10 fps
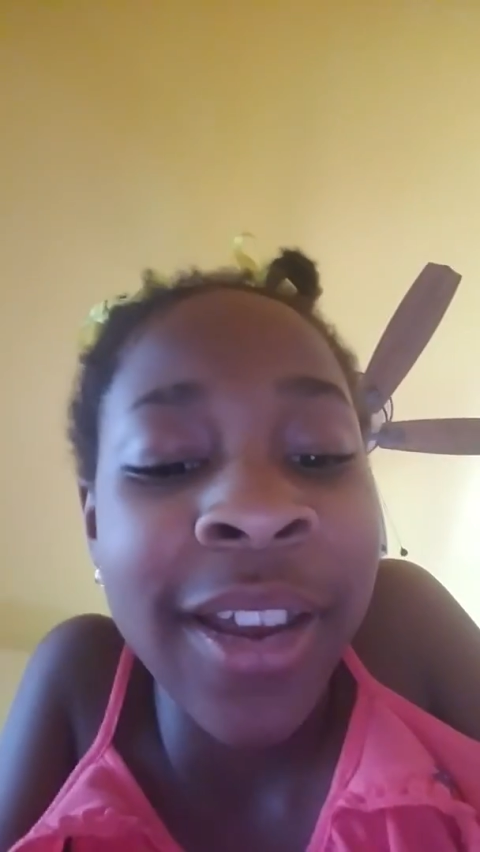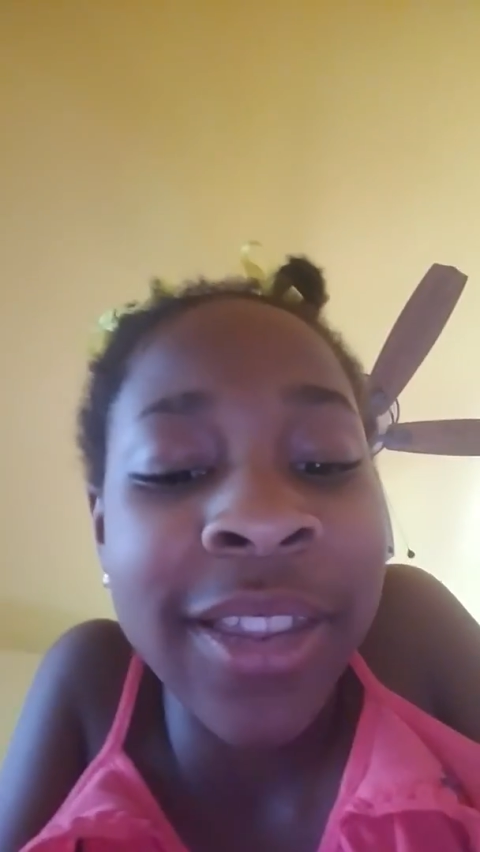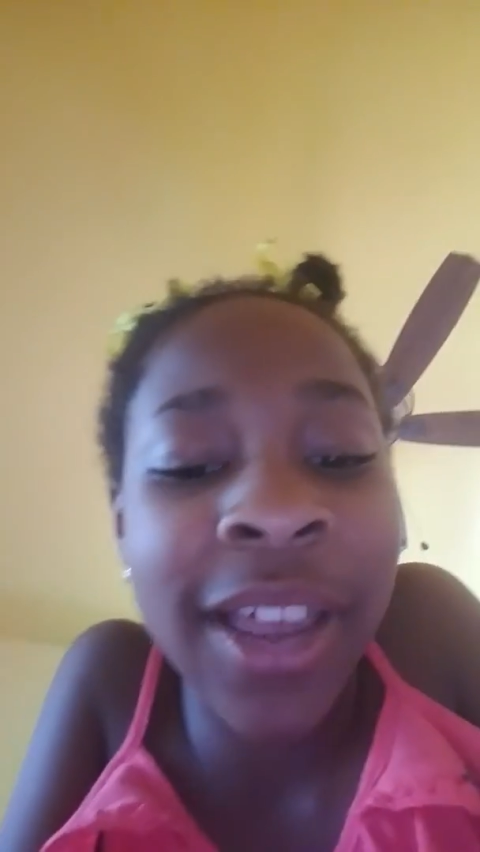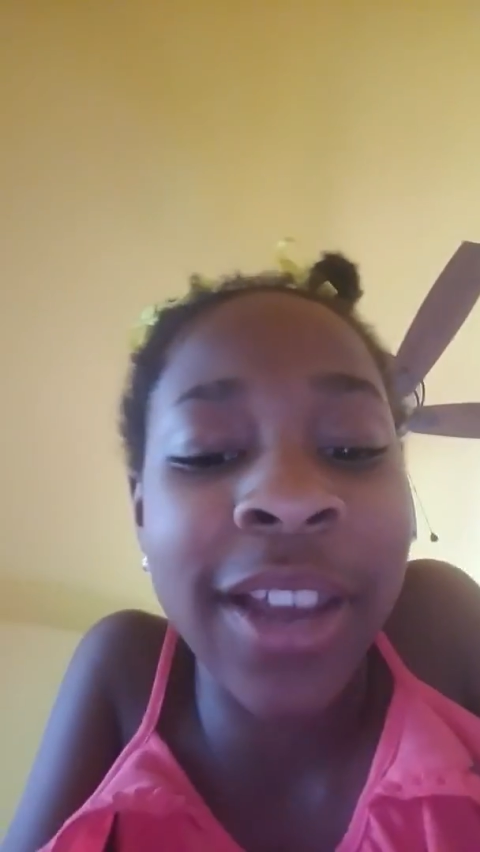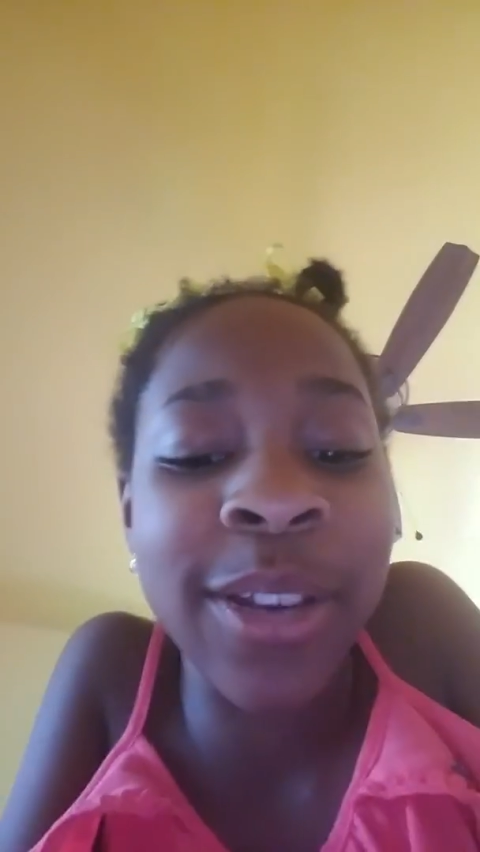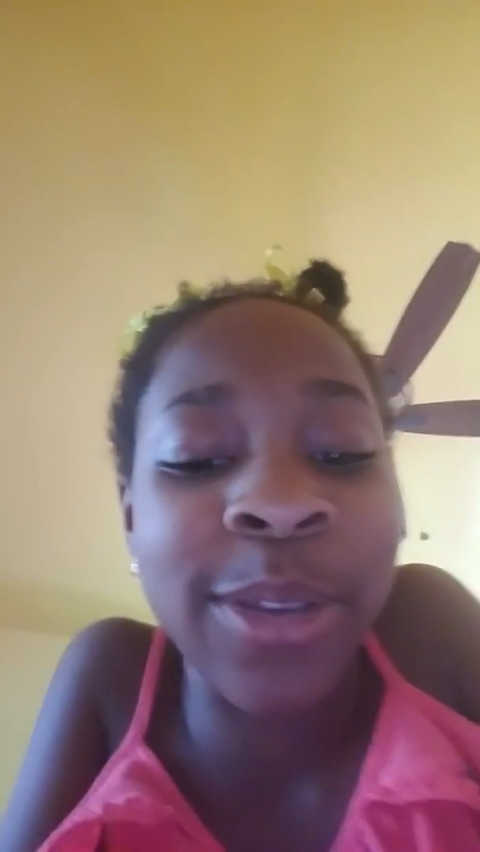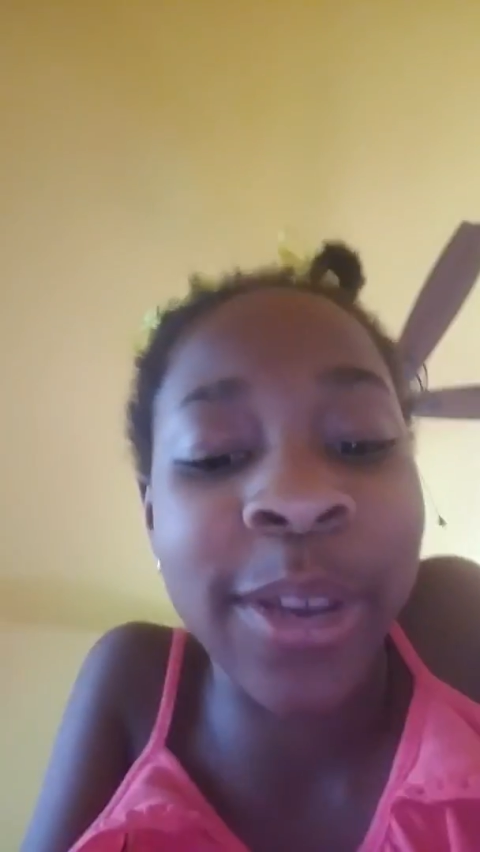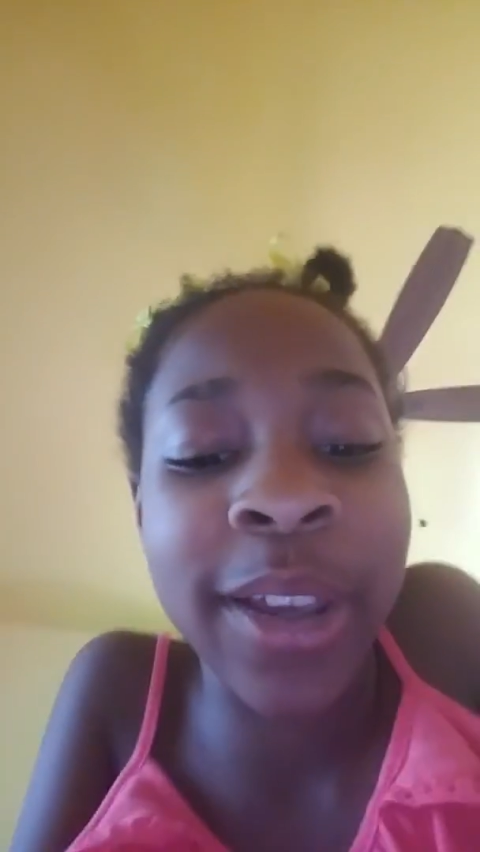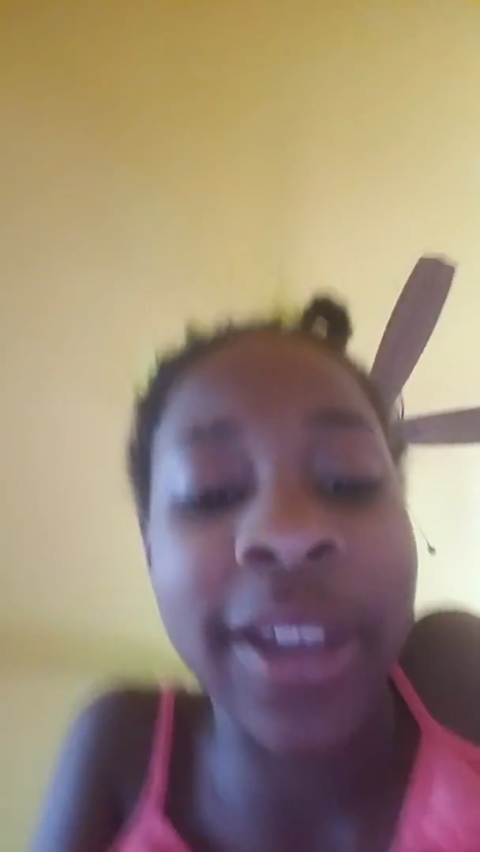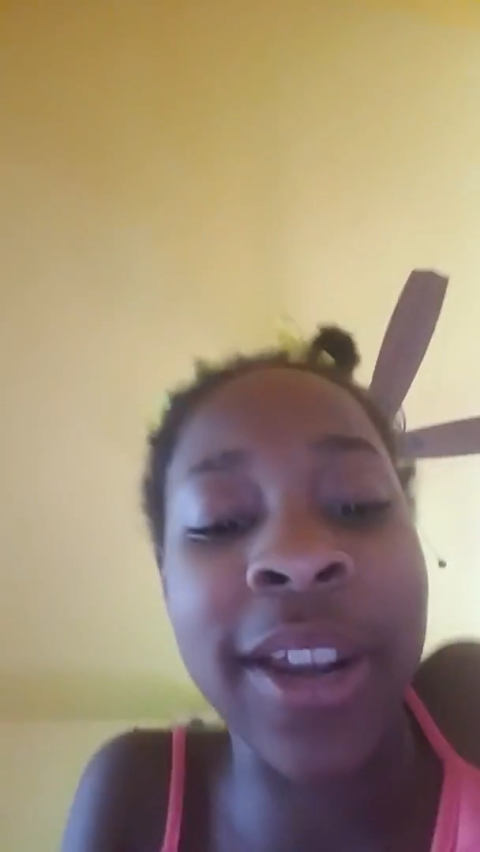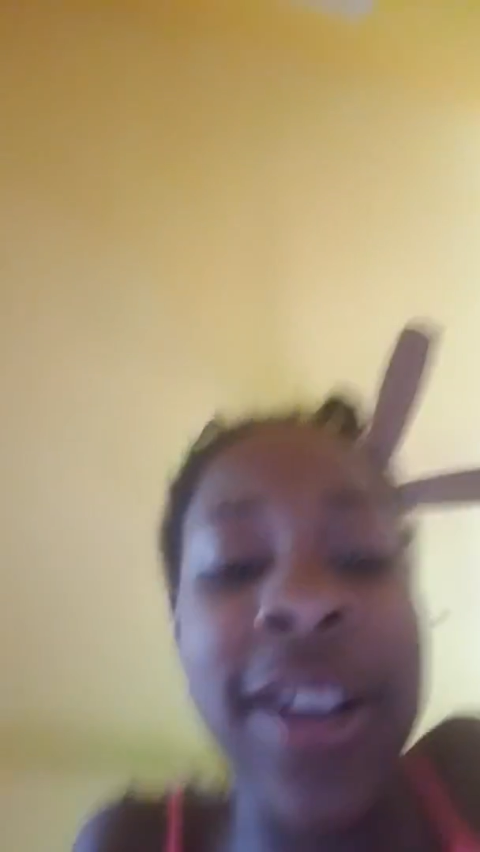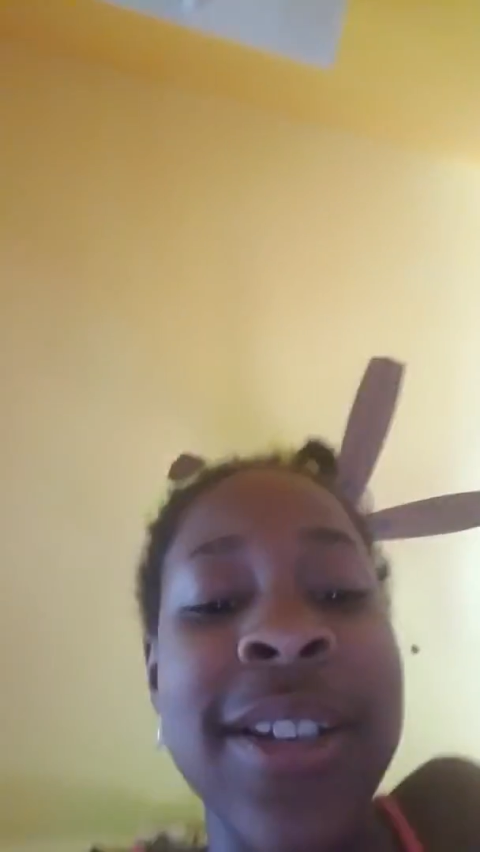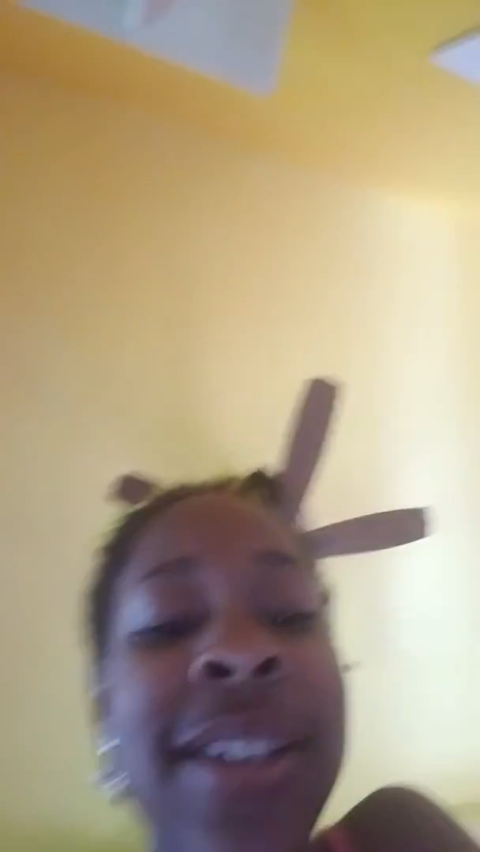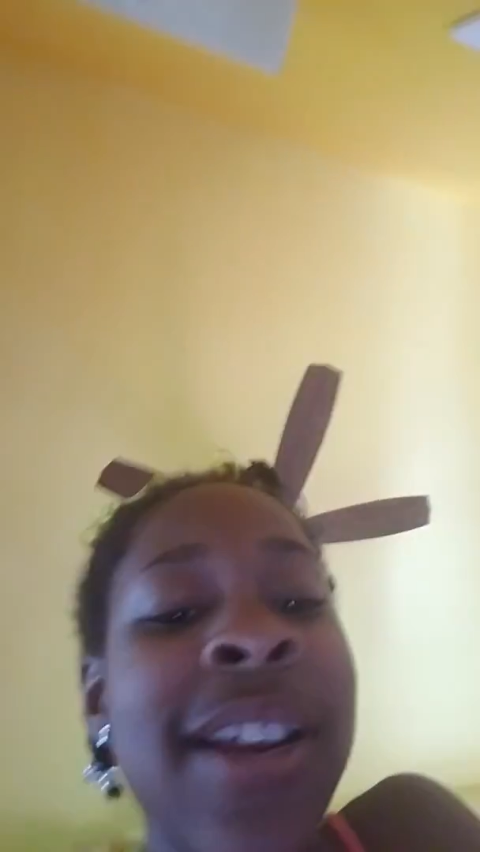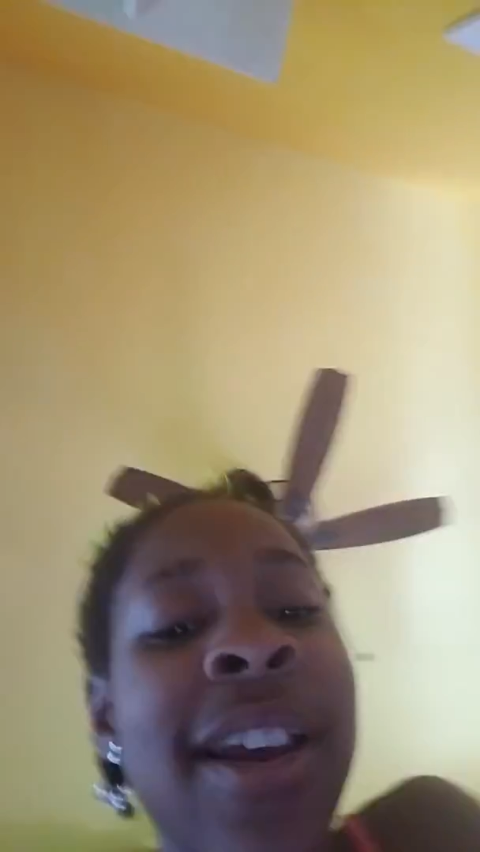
that you think it is.